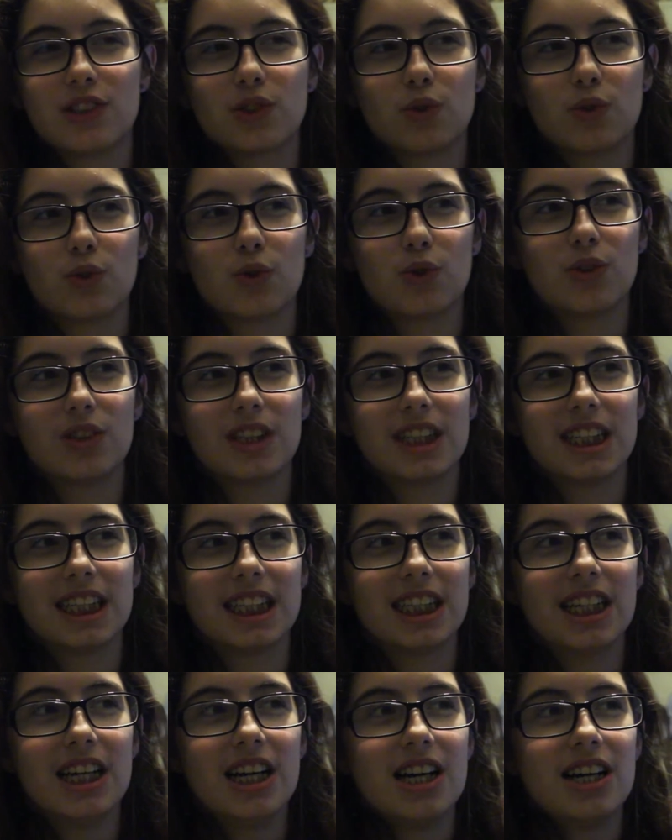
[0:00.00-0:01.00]

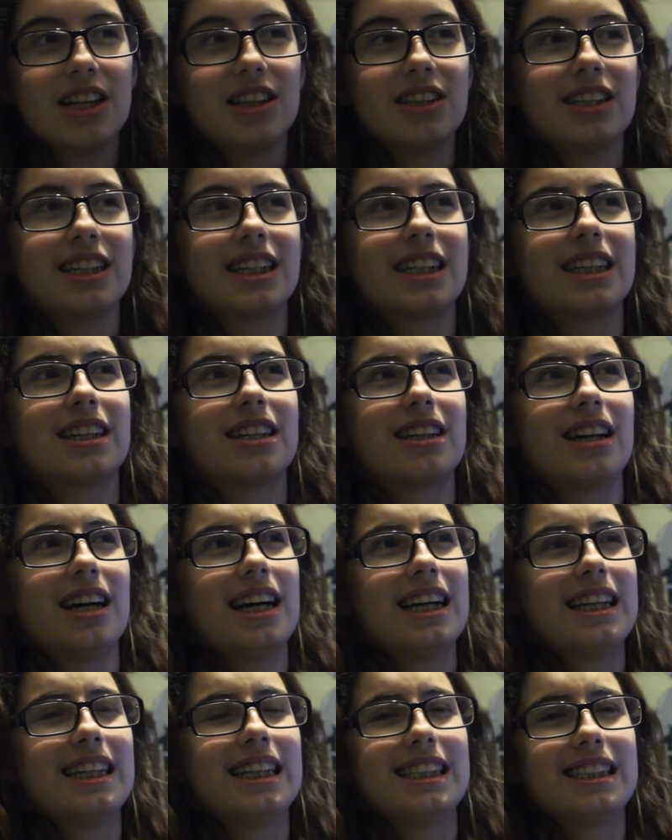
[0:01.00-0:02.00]
scrolling, like
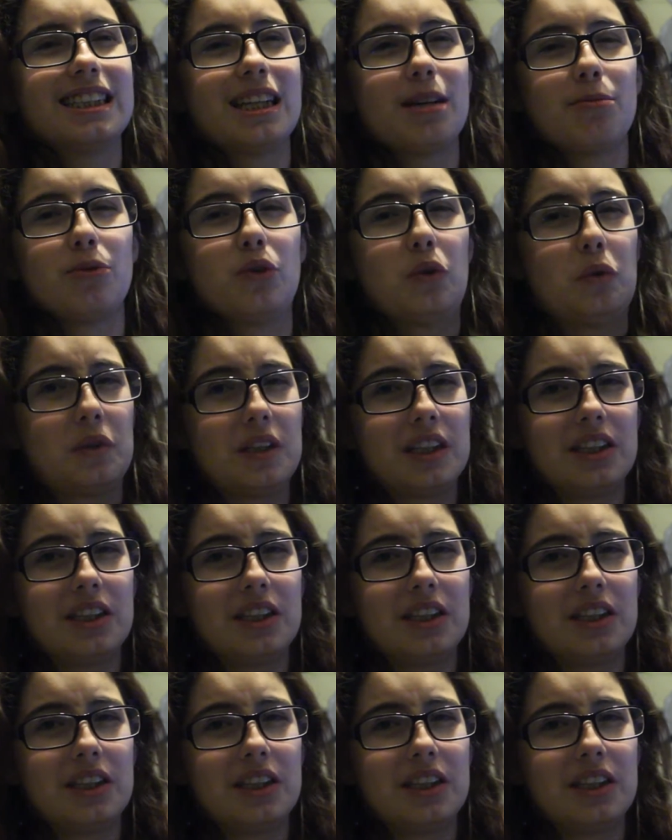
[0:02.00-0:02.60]
I guess I moved